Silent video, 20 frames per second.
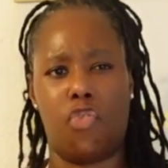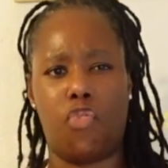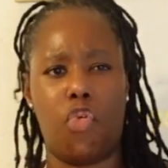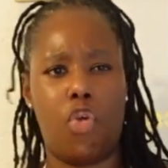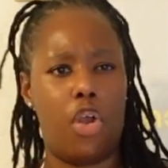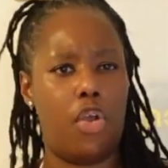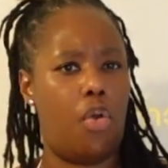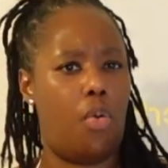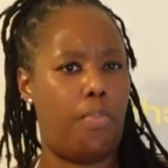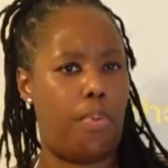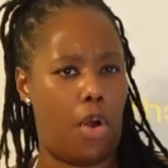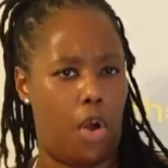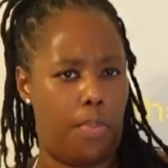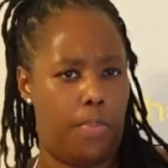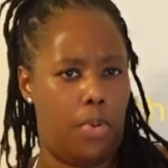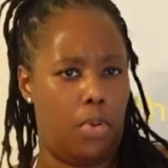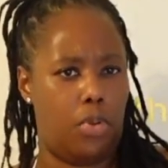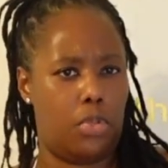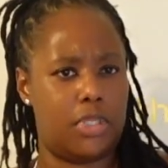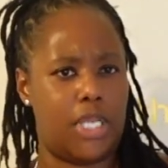a royal
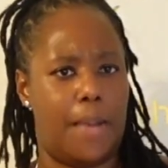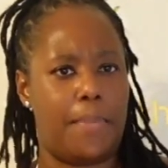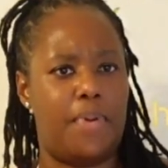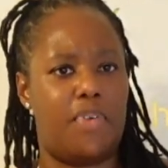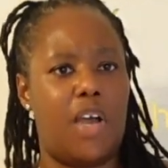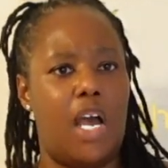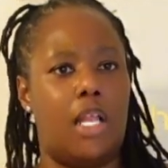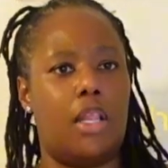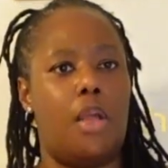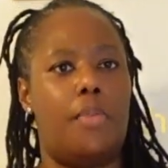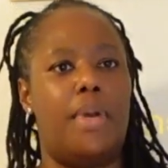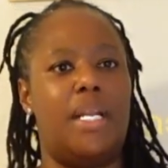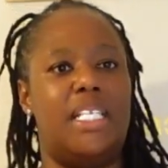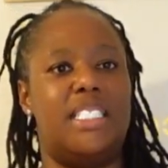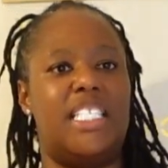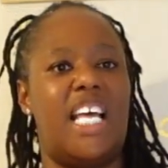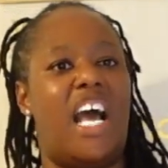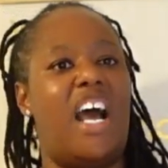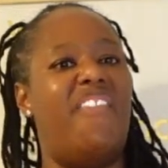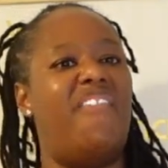purple type of color, but
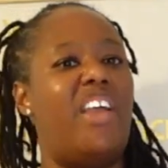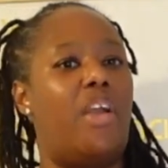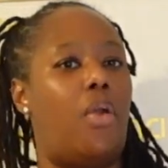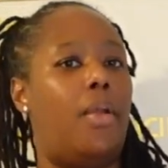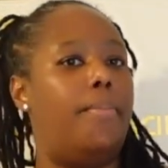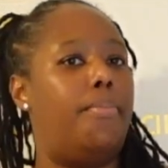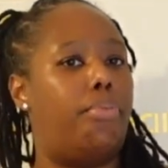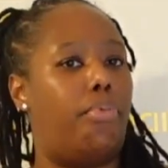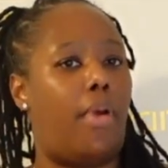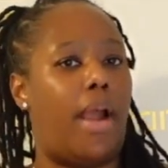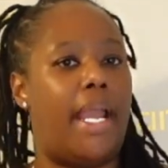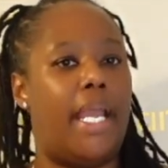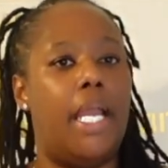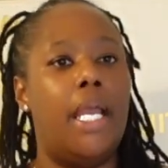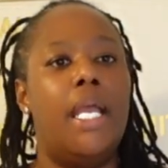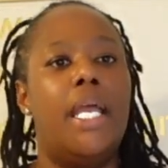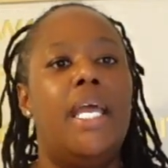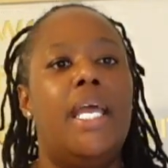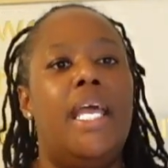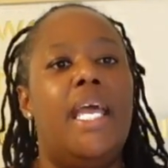it's not a very bright
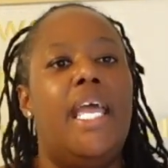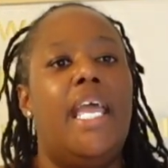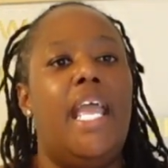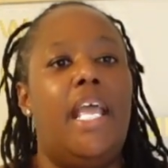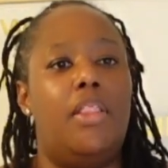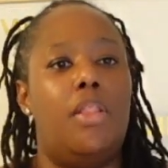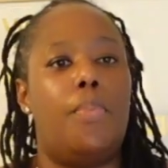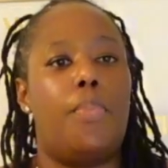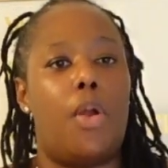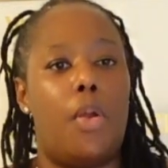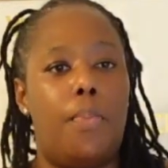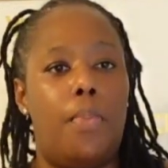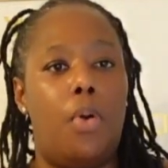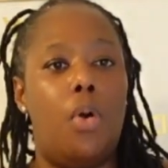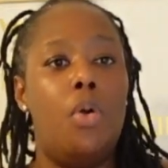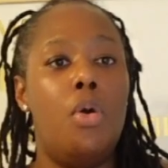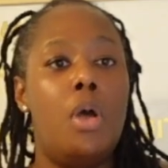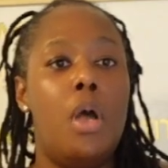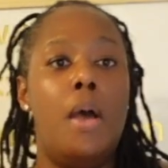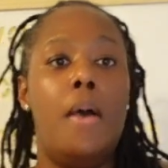in the
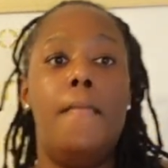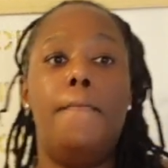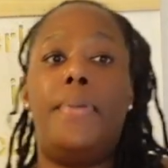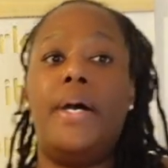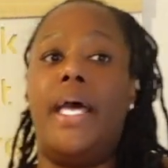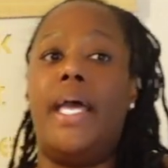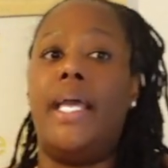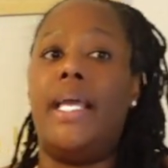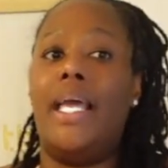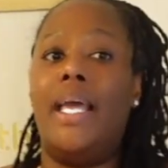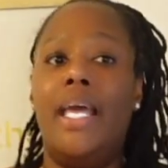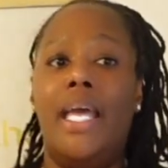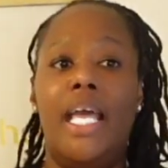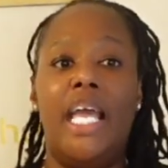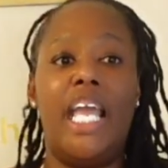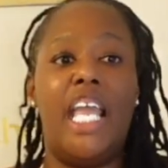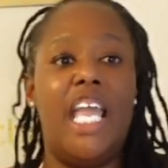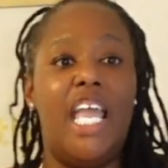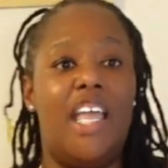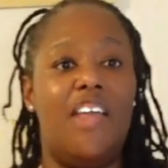purple. But
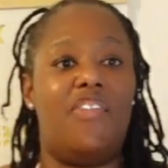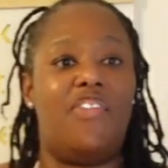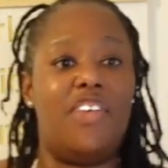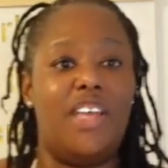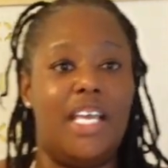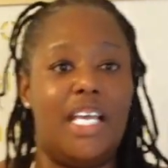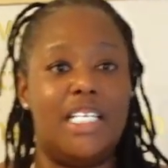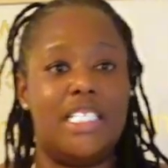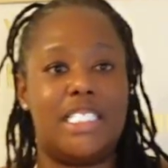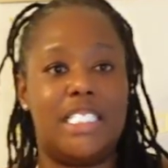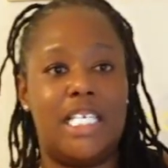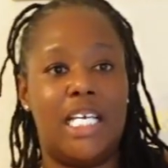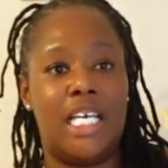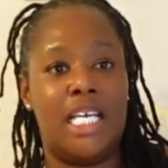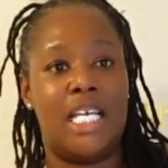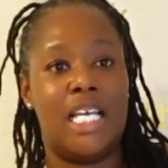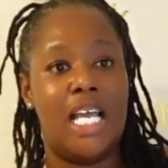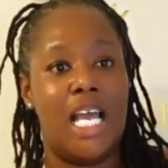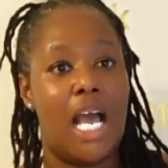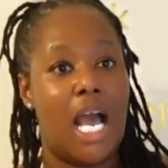it fits
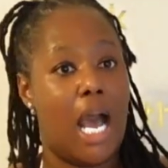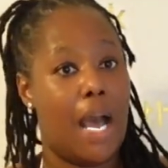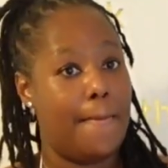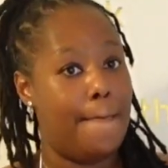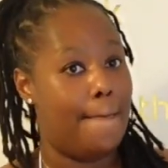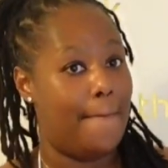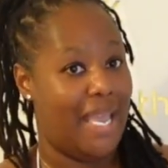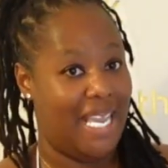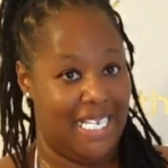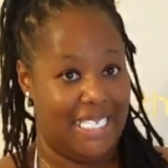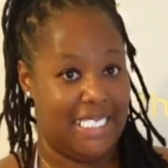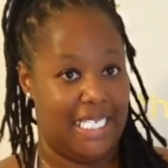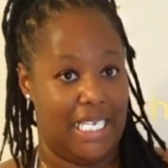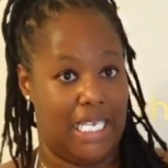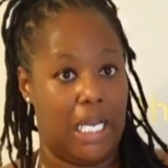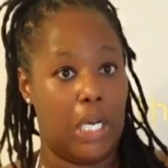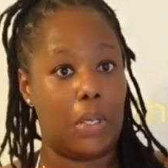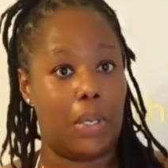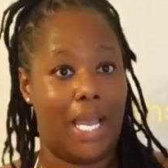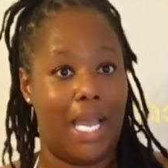amazing,
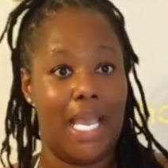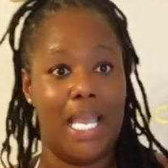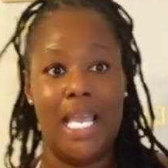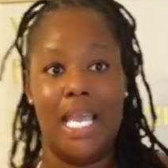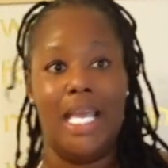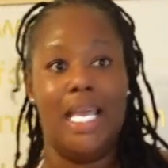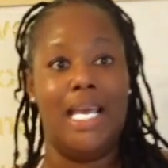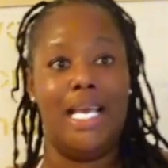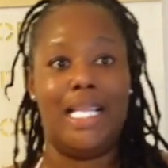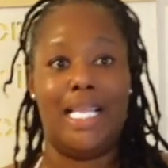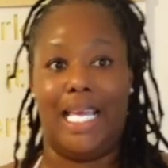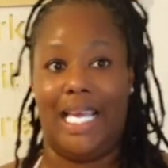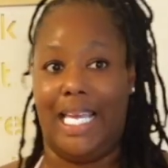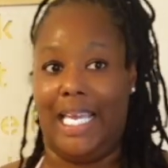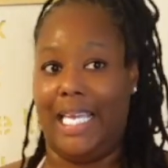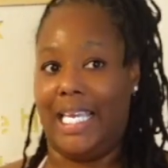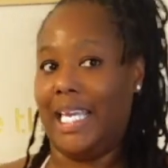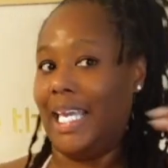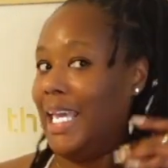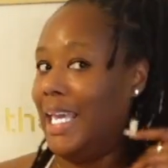okay?
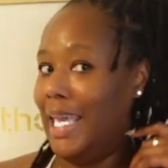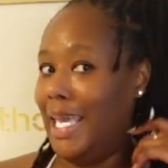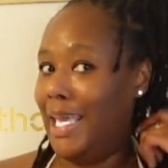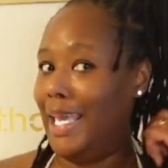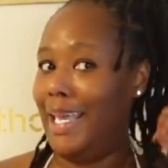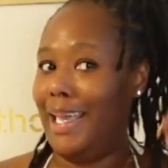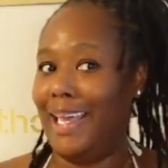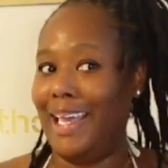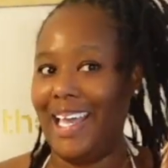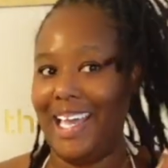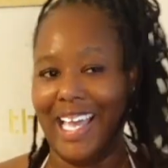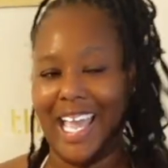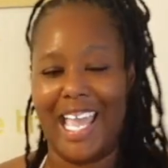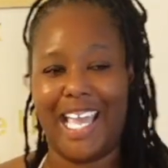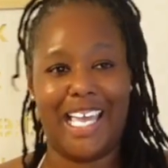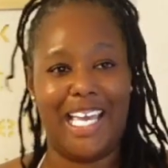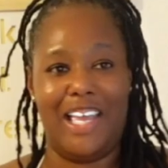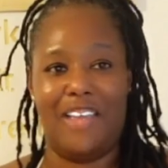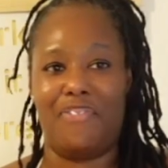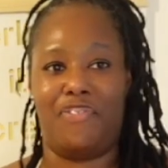Like,
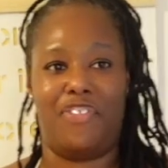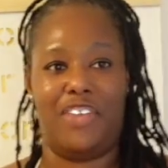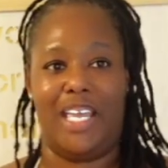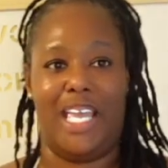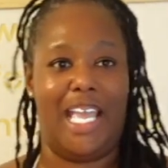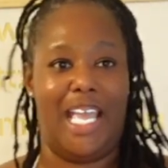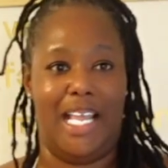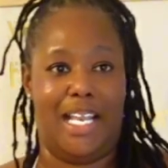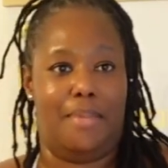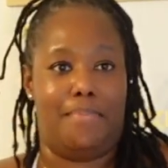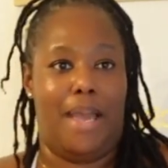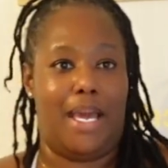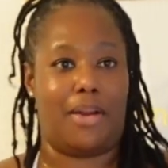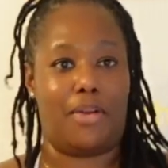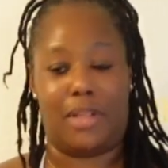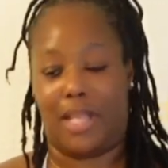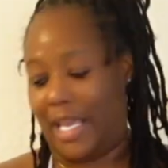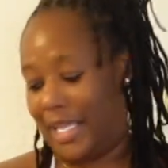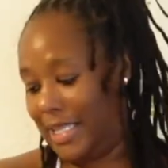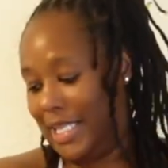it couldn't fit any
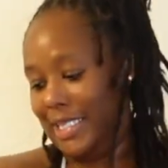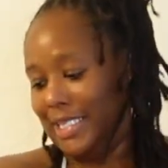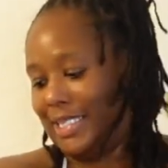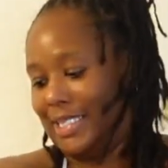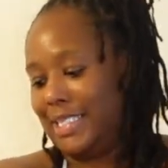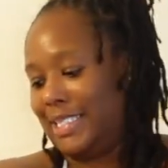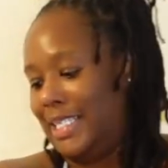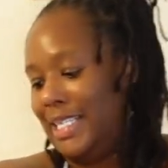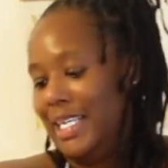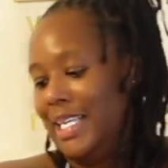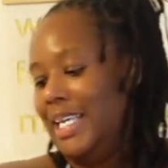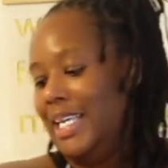better. Like, this